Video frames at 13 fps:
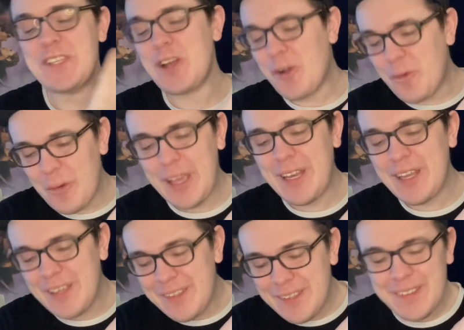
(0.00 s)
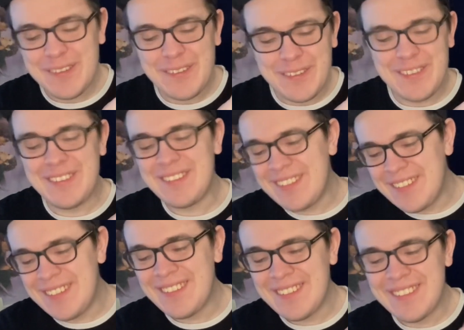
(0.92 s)
R-rated.
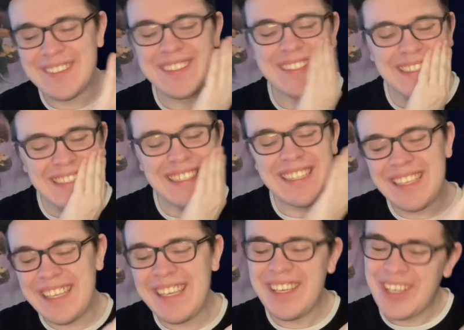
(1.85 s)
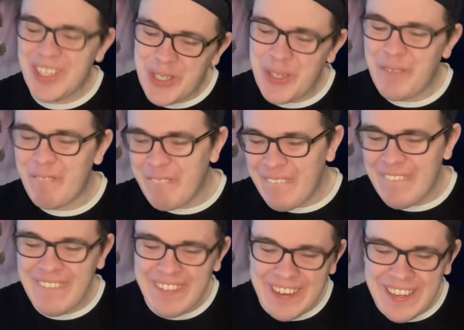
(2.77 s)
It could
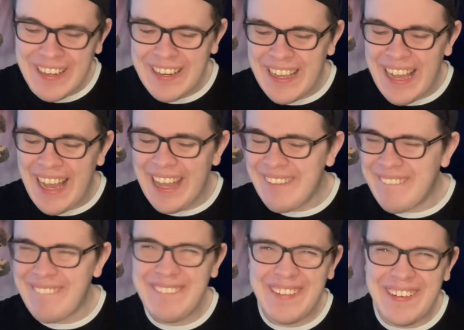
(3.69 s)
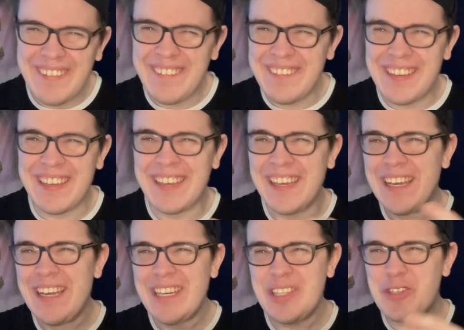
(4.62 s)
work. I don't know. Like,
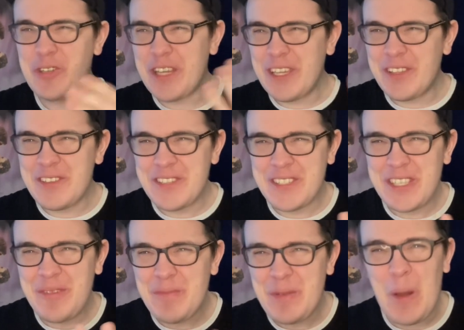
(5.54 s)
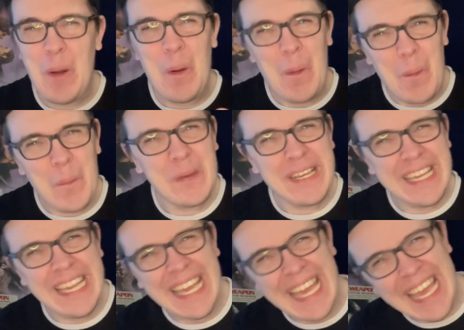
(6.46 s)
the trailer seemed
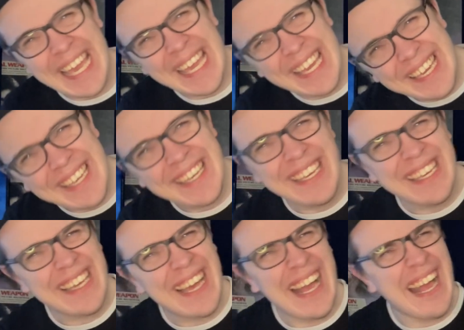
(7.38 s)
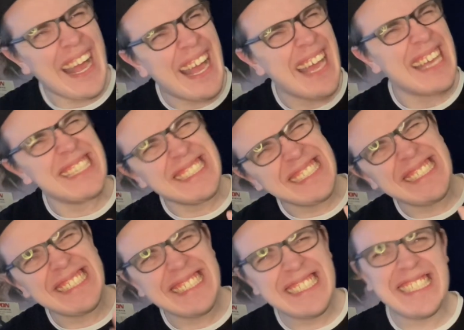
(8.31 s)
okay.
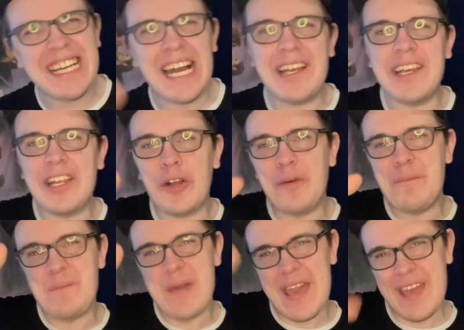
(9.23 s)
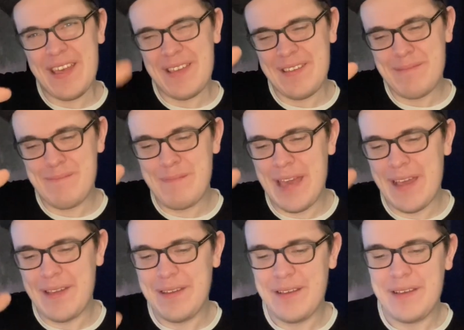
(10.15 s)
I'm going to go meh. Meh.
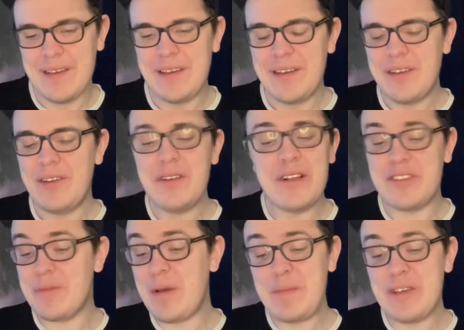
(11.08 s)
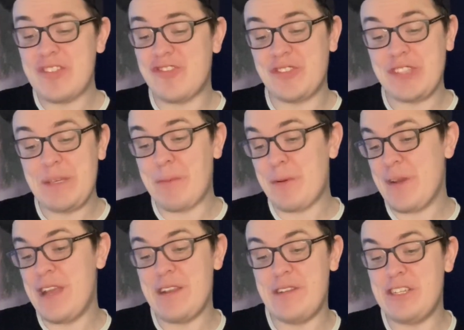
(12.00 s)
Who knows? It might be a sleeper
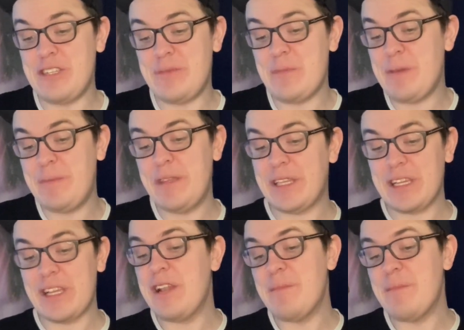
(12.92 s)
hit and just might be, like, an